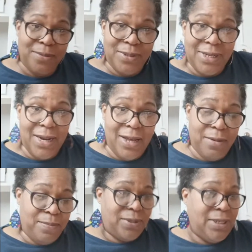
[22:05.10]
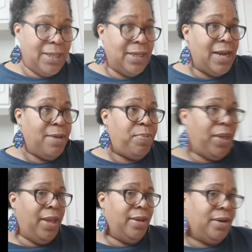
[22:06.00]
it up, seal it up,
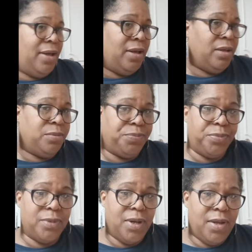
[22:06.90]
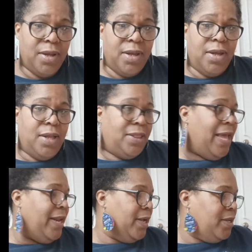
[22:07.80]
and
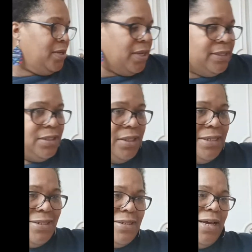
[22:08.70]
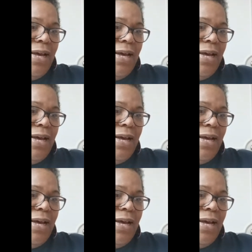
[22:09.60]
let it cook until it's done.